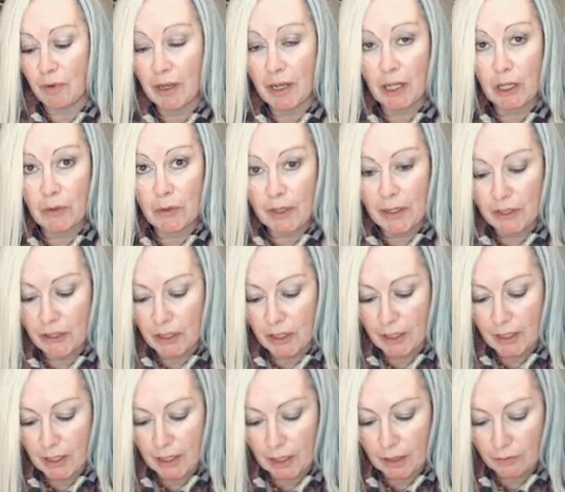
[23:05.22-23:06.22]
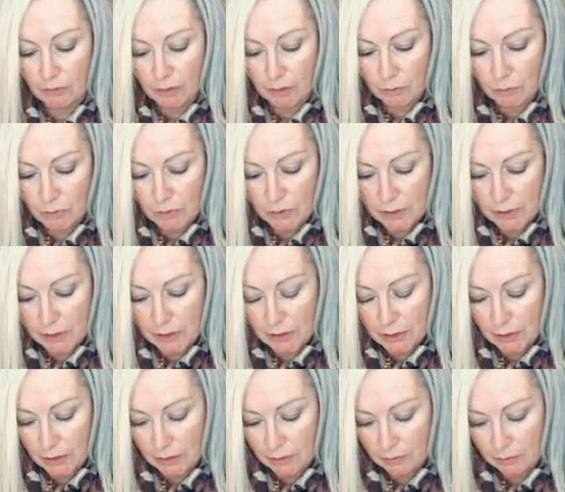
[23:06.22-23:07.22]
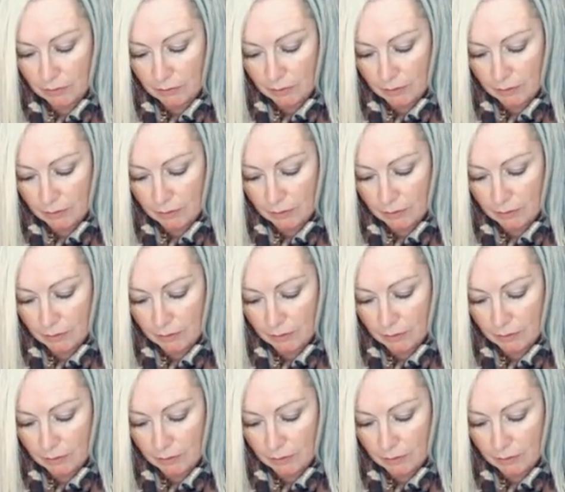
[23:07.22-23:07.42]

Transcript: my gluing jig here if I wanted to,